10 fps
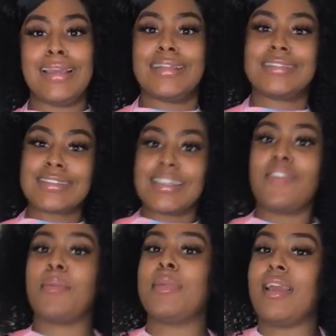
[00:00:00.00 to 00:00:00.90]
It's just
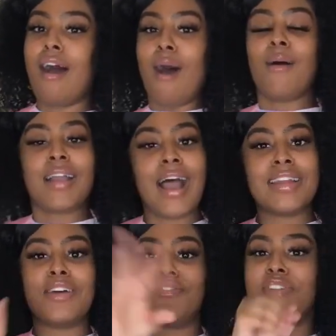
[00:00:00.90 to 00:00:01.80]
giving me all kind
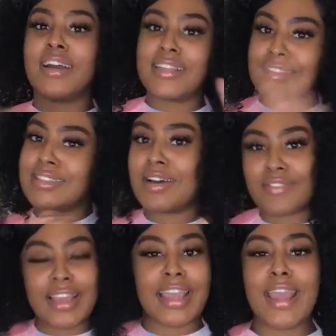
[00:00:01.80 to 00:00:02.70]
of fun stuff,
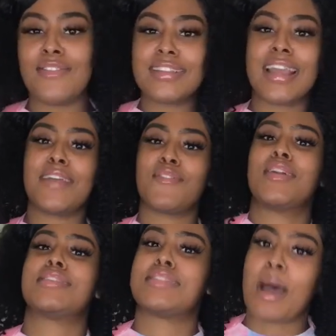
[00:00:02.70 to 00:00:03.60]
like everything for
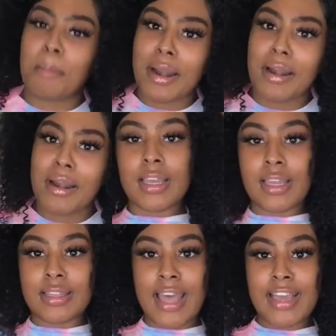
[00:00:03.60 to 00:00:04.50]
summer.
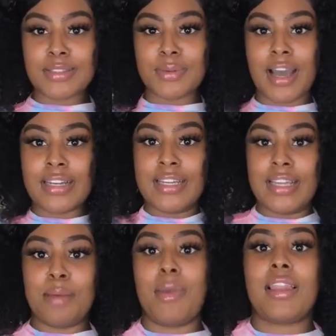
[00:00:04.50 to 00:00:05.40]
And that is what I need
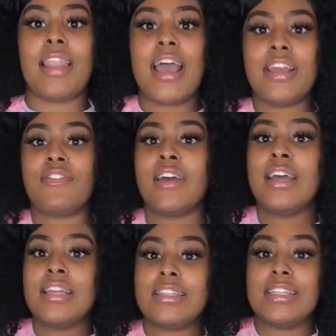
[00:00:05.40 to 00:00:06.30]
in my life.
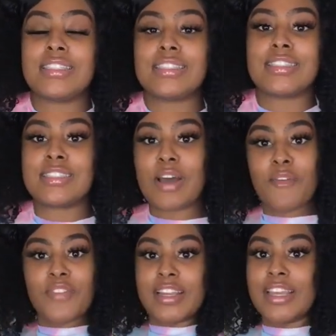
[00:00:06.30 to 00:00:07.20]
This is just
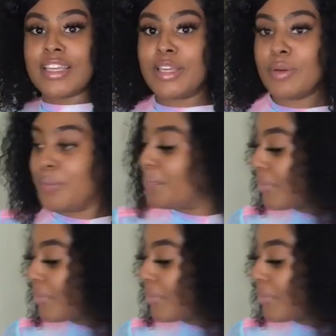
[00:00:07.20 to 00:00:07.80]
so freaking cute.